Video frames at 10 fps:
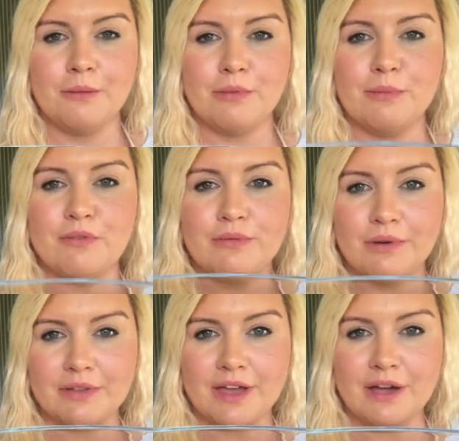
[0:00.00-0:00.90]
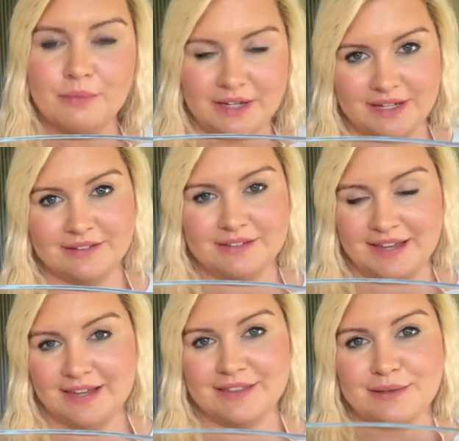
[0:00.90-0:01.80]
But before that, we need to
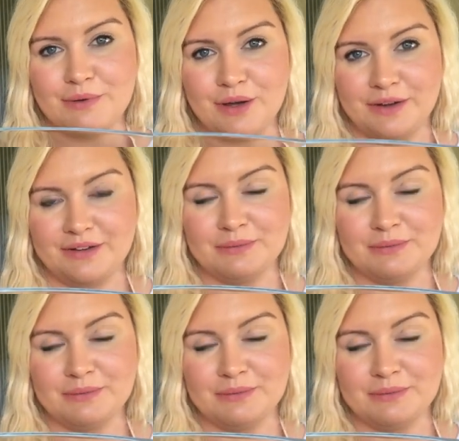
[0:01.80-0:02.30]
take them out